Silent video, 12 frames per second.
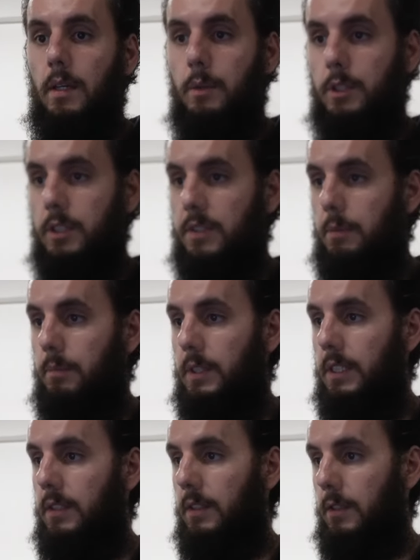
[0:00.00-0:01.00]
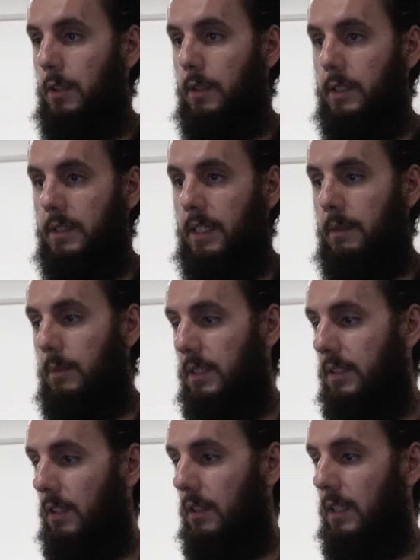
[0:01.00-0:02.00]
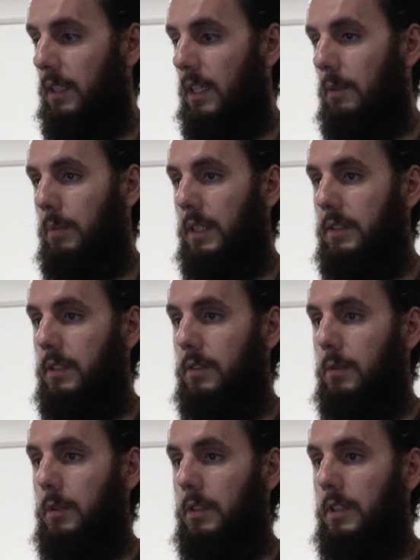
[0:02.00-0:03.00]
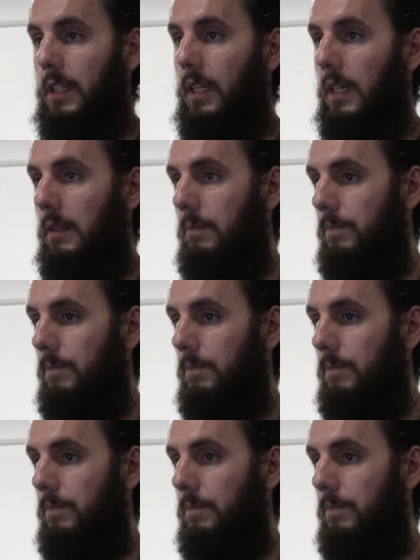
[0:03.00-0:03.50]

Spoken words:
which is a decent turnaround time considering that he placed his order today.